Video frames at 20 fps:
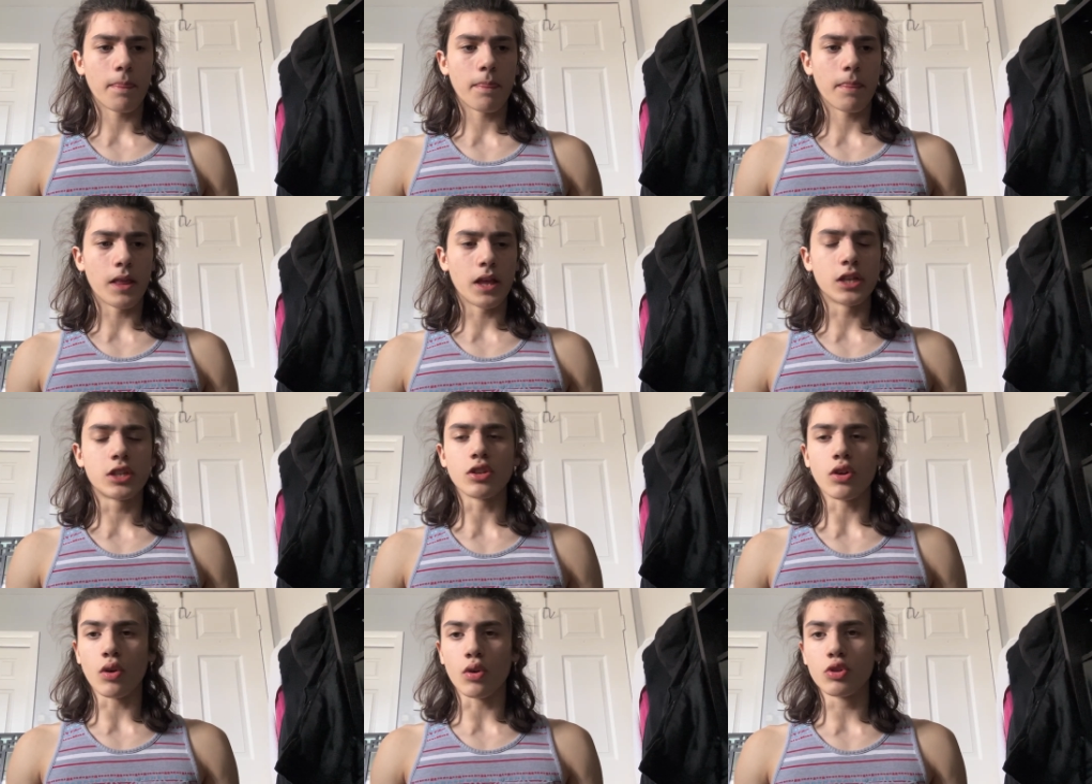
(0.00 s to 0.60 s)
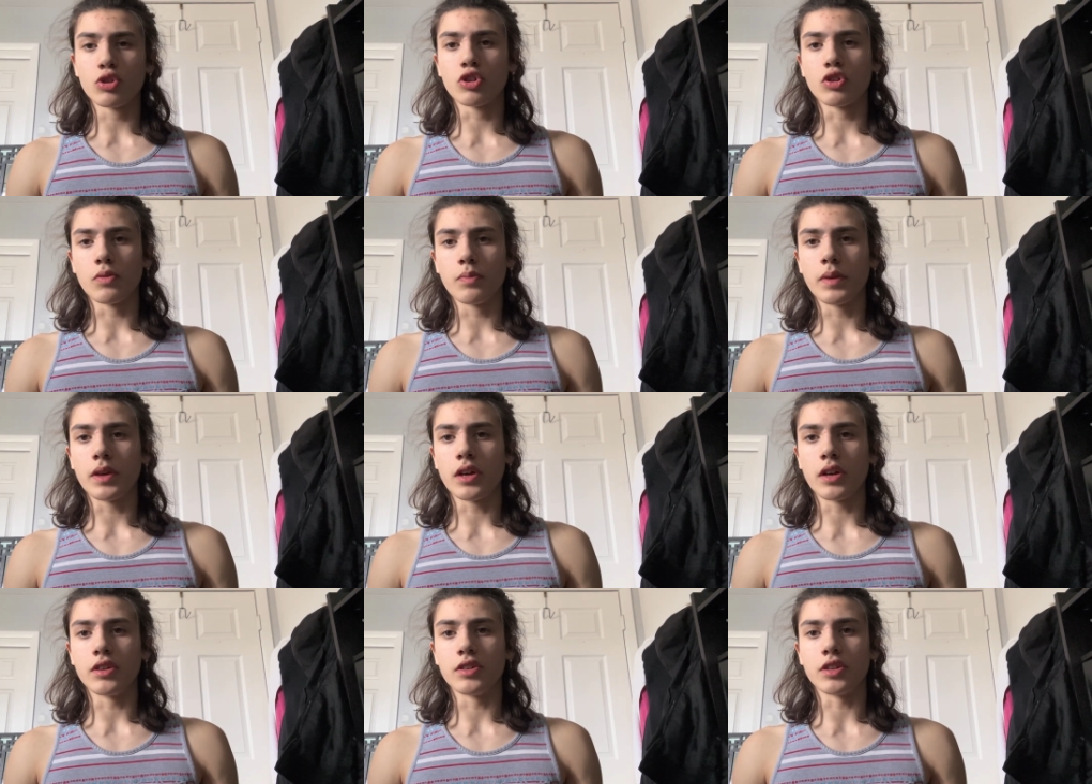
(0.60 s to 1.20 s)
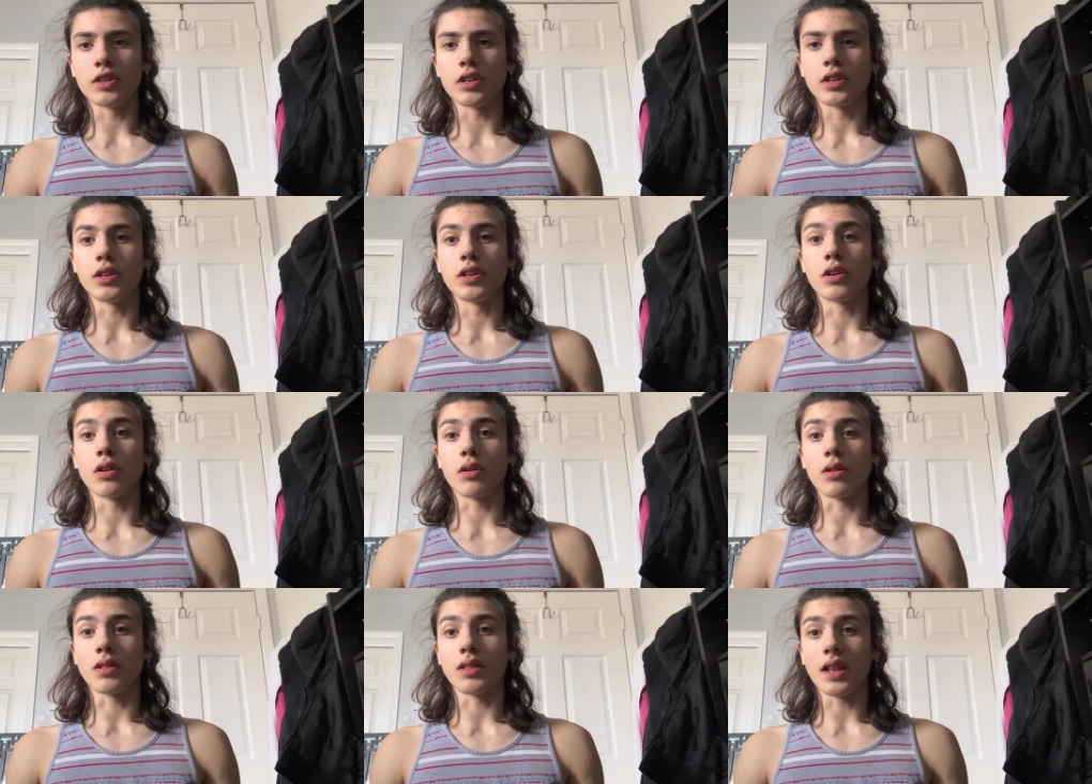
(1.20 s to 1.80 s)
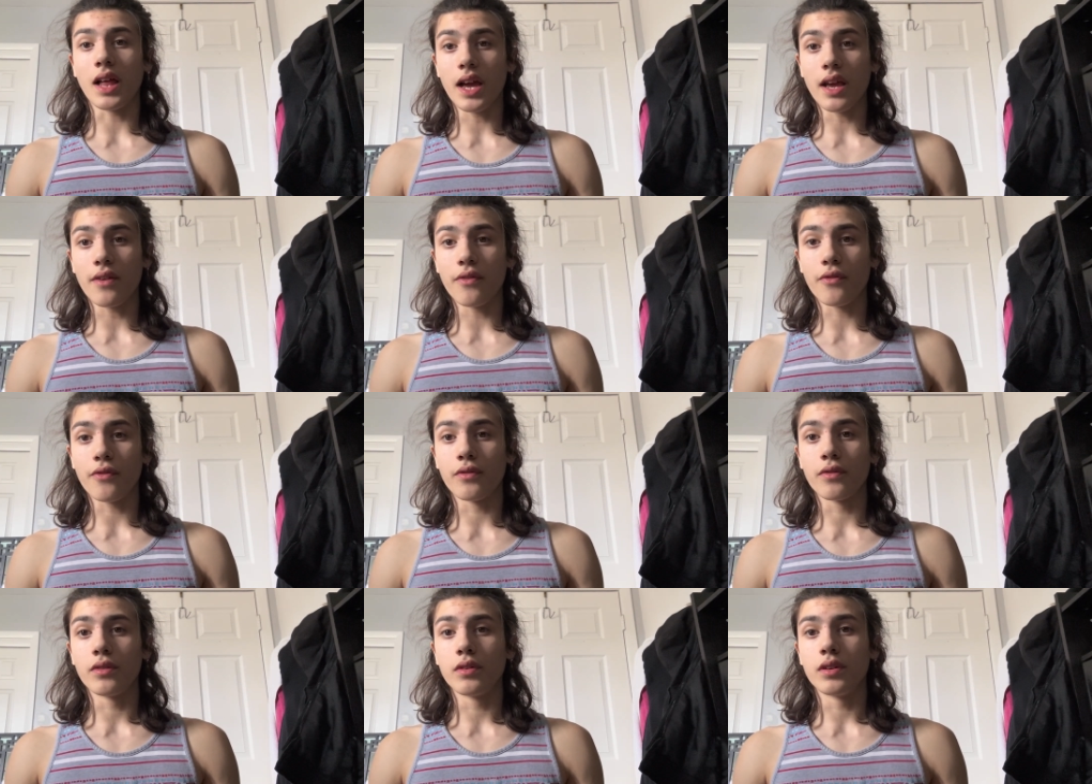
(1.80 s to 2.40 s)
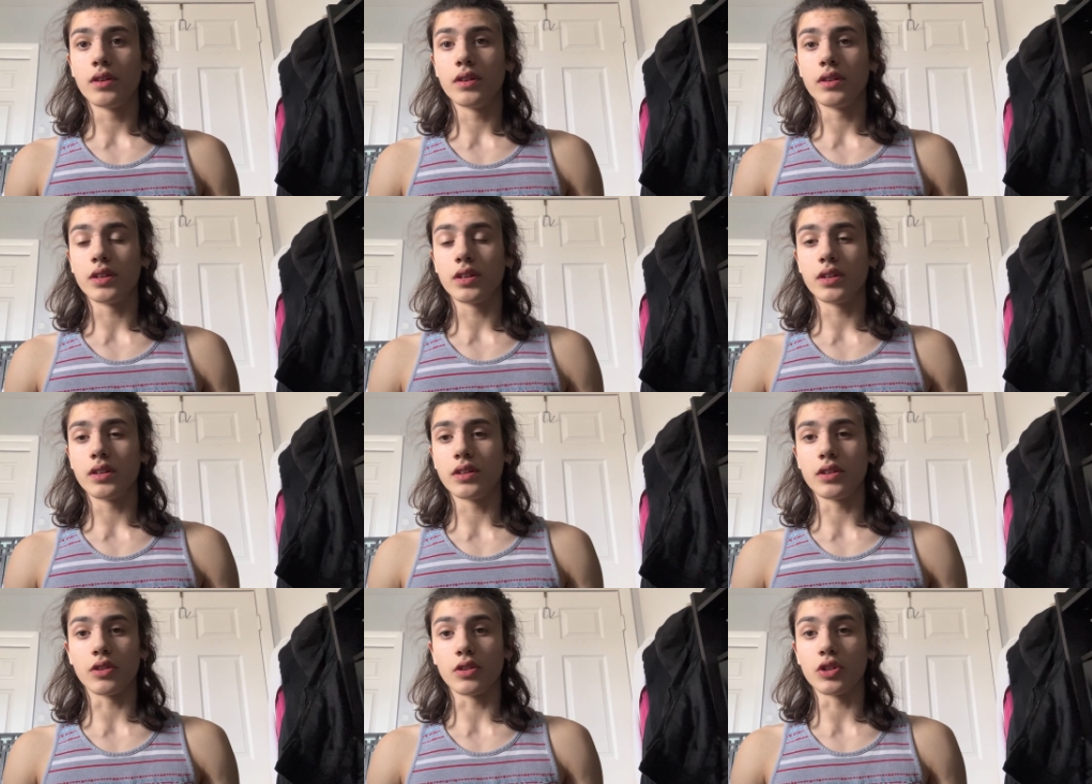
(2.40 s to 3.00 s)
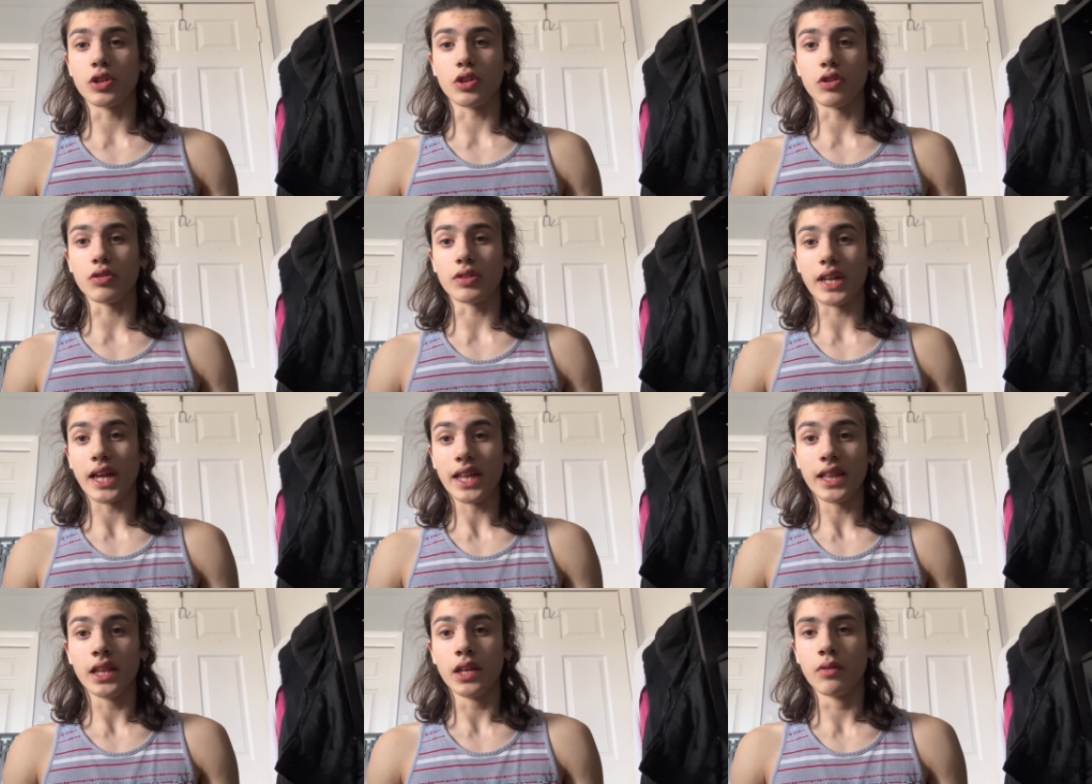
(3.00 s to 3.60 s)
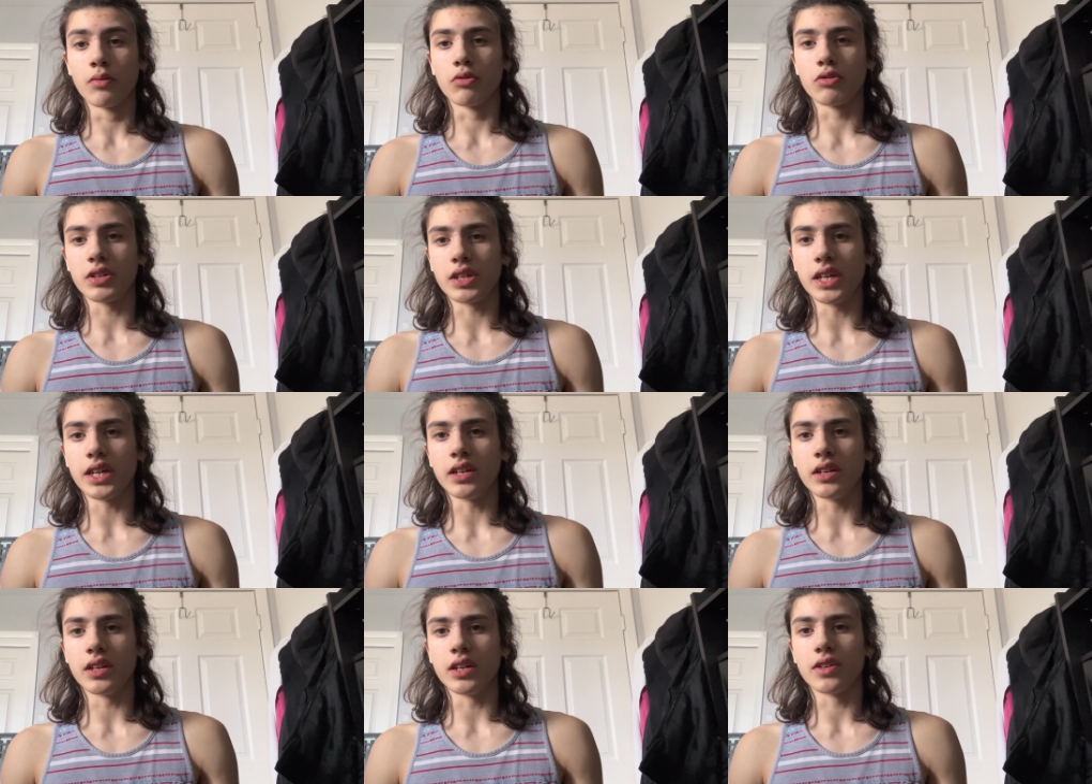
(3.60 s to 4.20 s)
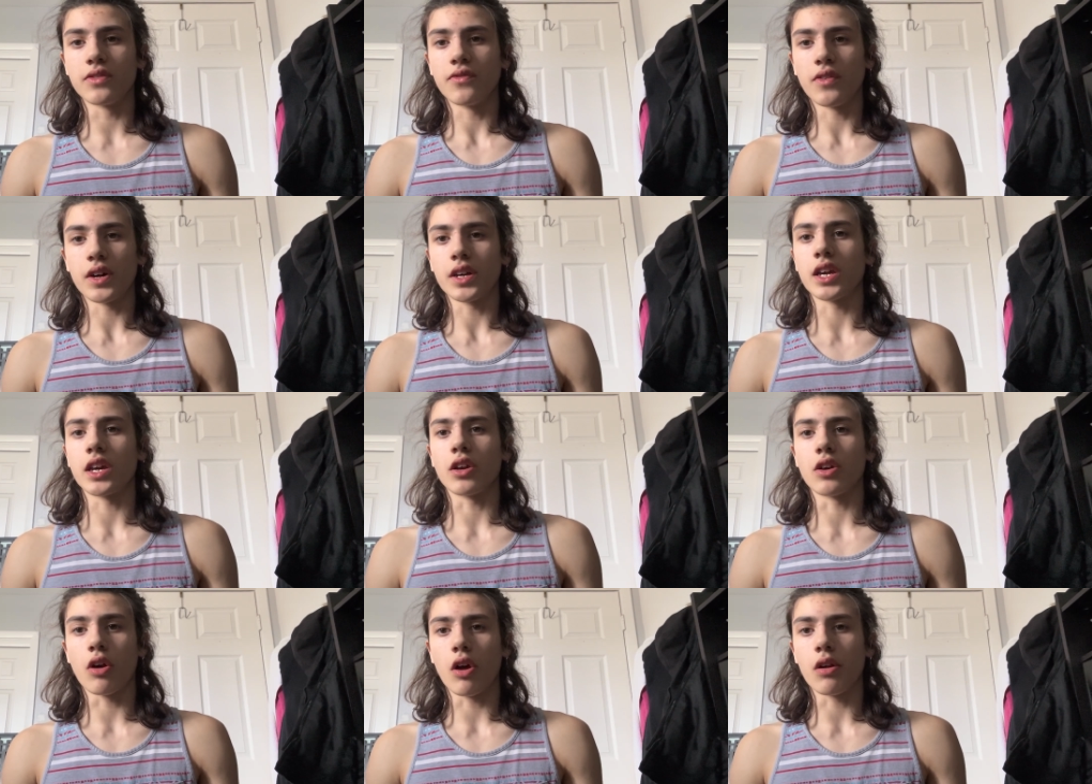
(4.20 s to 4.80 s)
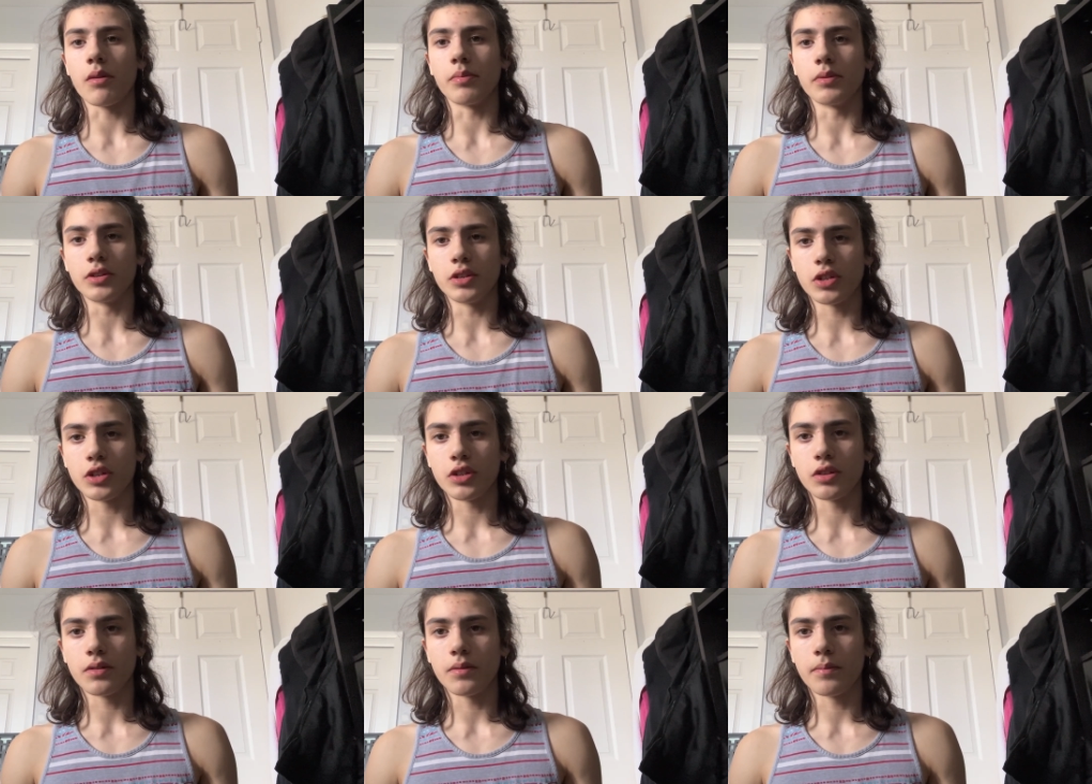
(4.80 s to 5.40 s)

it's also because your life, your, your daily routine is fucking garbage.